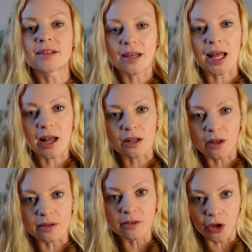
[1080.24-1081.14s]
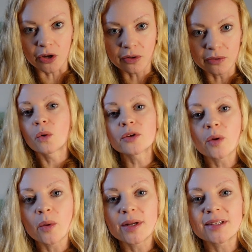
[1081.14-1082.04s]
secondhand clothes is good. Also,
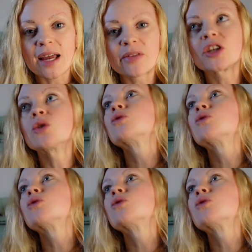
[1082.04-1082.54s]
I want to say that you